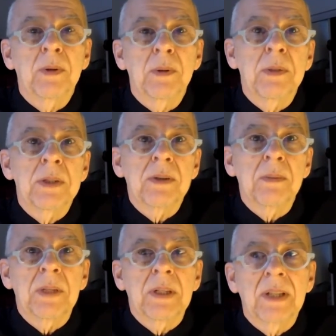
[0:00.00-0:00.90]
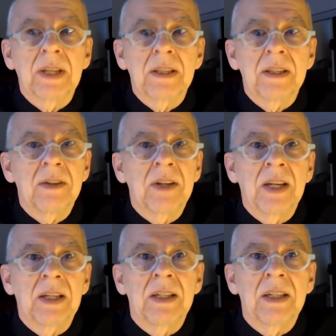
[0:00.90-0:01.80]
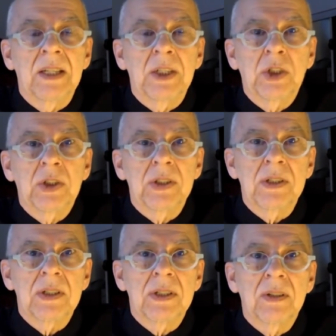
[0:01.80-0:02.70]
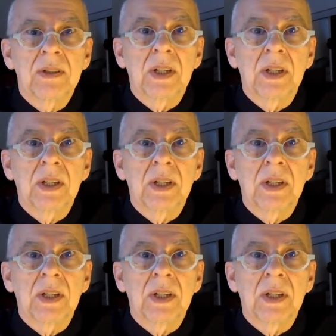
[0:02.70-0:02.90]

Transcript: It'd be something like the United Nations